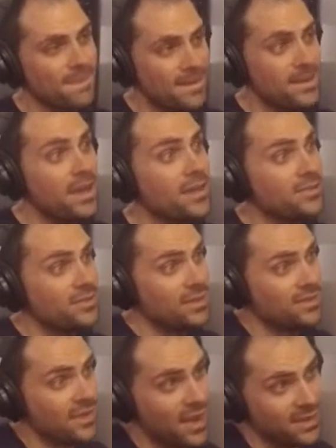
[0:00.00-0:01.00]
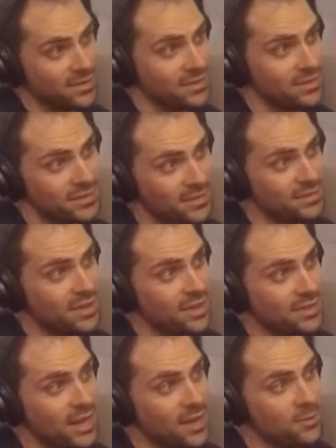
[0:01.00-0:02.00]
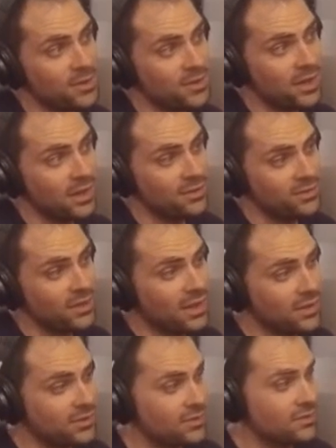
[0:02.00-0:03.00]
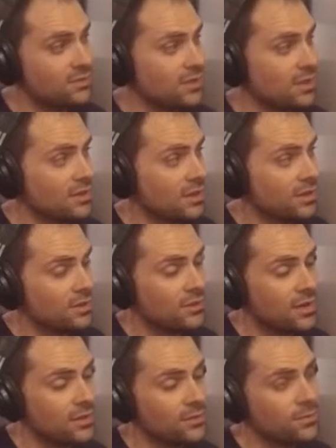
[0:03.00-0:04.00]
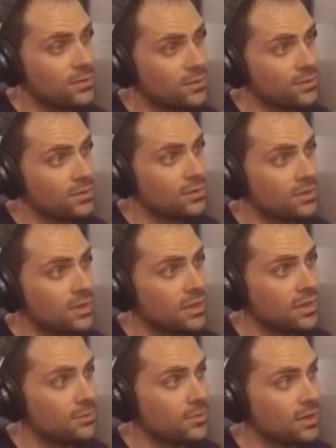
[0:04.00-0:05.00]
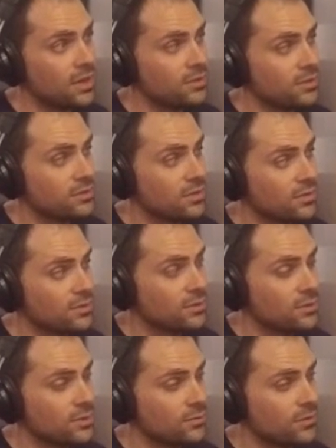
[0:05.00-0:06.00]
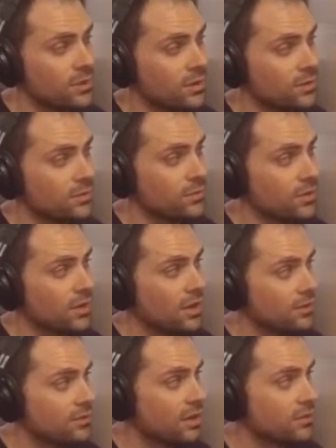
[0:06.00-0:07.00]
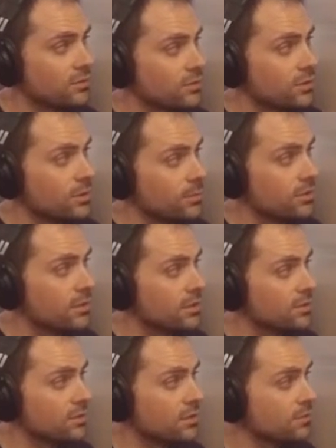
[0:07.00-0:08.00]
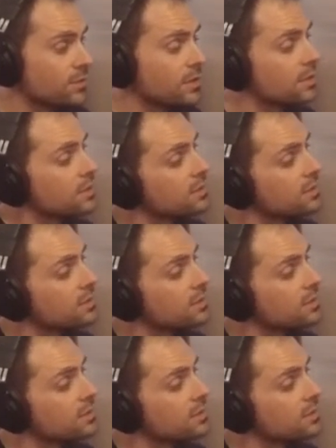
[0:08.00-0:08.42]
Yes, exactly, exactly. I realized I had this uh, letter read at a funeral, um, and obviously it took on a very different context when I'm saying stuff like,